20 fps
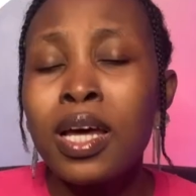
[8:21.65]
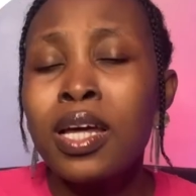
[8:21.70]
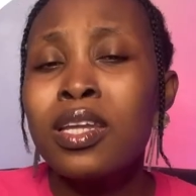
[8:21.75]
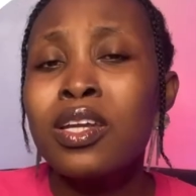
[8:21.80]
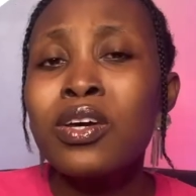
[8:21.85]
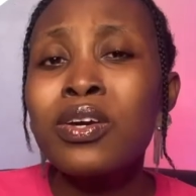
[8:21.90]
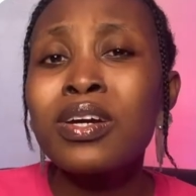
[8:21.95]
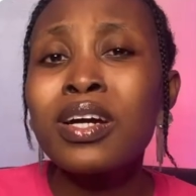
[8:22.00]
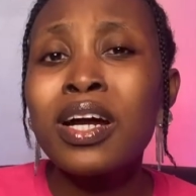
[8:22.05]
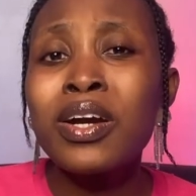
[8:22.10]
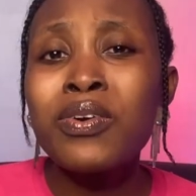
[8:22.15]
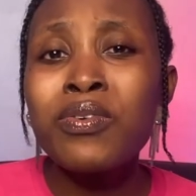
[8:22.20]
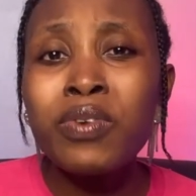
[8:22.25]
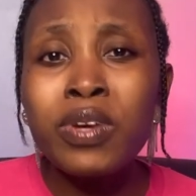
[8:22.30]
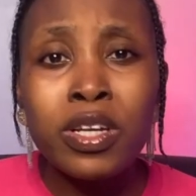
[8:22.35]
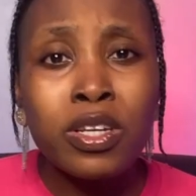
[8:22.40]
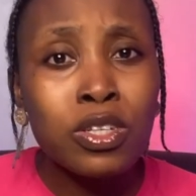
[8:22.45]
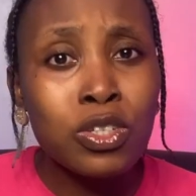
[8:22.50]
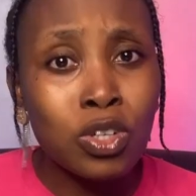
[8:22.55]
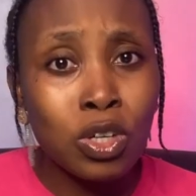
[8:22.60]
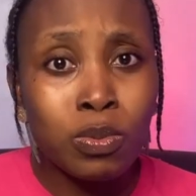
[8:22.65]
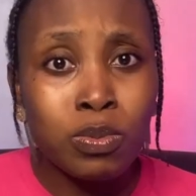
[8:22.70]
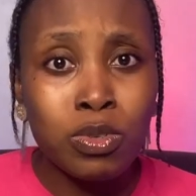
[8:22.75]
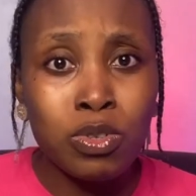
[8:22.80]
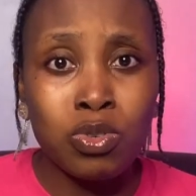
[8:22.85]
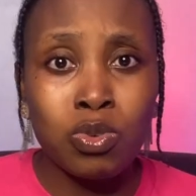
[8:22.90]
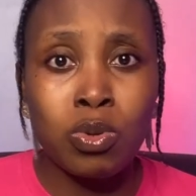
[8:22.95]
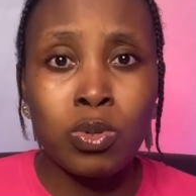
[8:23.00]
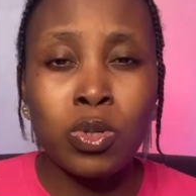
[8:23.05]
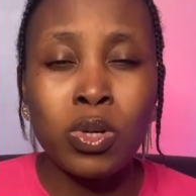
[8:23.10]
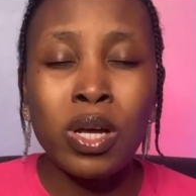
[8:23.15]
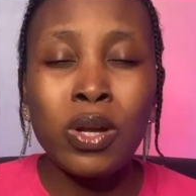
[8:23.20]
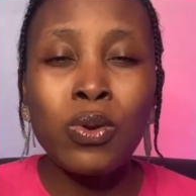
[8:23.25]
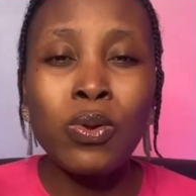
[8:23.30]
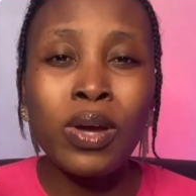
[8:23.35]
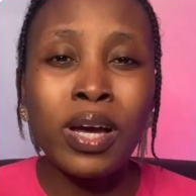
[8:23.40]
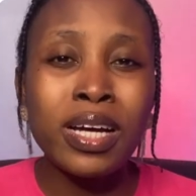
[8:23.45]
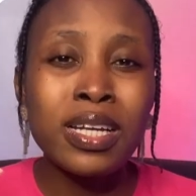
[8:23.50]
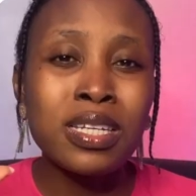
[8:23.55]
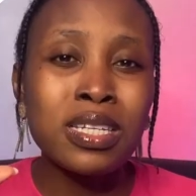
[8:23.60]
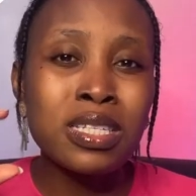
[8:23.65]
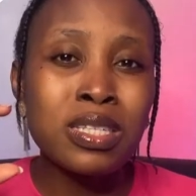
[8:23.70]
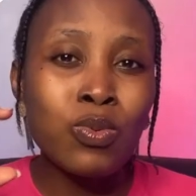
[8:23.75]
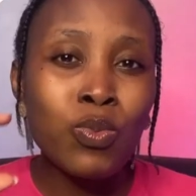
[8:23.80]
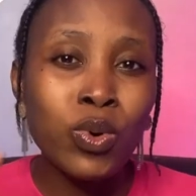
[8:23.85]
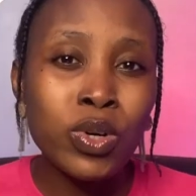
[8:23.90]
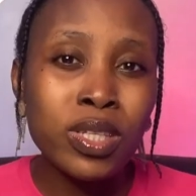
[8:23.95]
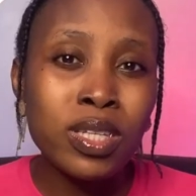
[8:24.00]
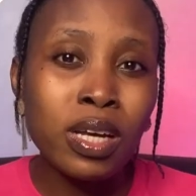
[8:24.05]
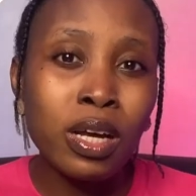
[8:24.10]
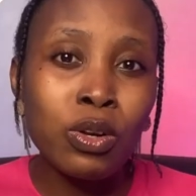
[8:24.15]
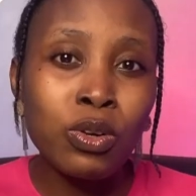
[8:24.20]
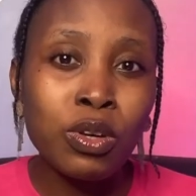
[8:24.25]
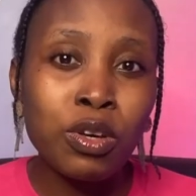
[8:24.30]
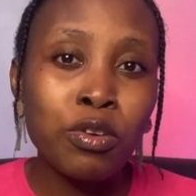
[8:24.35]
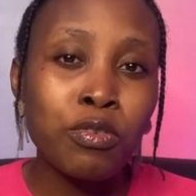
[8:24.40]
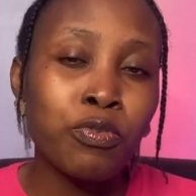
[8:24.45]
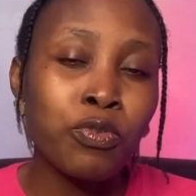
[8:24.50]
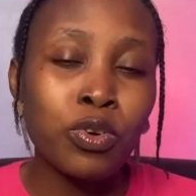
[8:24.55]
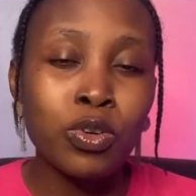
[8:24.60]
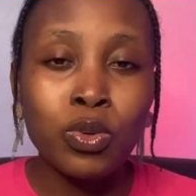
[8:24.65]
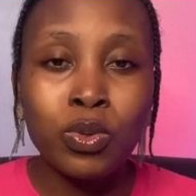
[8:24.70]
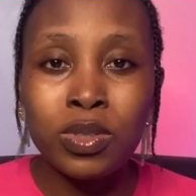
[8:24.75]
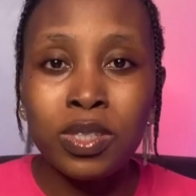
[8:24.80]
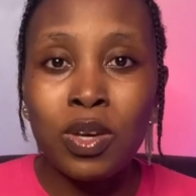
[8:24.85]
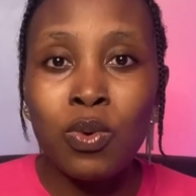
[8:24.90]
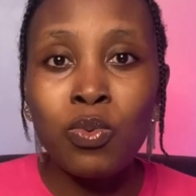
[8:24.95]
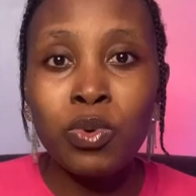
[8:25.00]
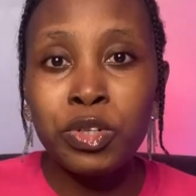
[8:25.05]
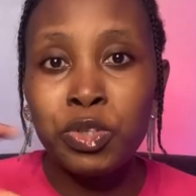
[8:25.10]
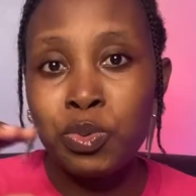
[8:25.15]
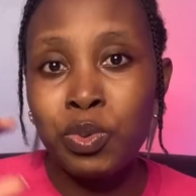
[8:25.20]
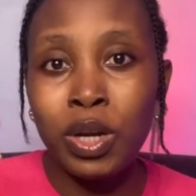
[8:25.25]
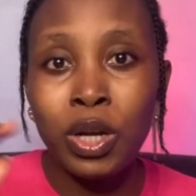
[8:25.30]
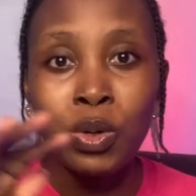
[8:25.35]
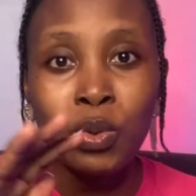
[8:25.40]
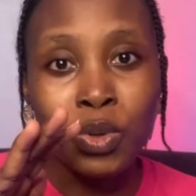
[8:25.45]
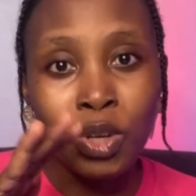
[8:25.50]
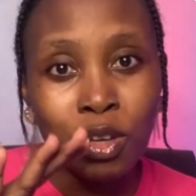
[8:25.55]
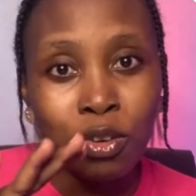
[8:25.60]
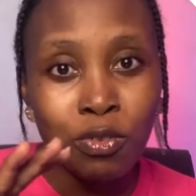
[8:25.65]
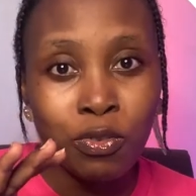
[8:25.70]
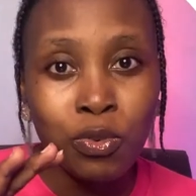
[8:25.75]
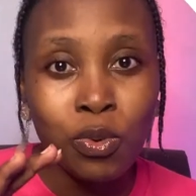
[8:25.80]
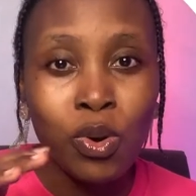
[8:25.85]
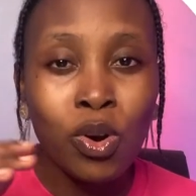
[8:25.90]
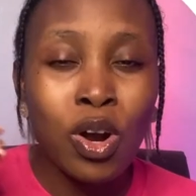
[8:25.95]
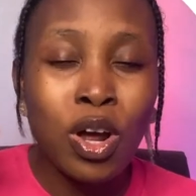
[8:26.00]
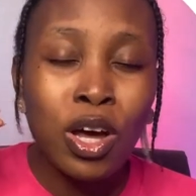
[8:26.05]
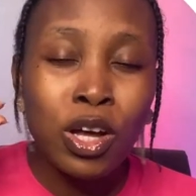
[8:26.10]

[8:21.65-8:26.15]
Now you can read the job description and look at this, what they are looking for. They'll say what we are looking for.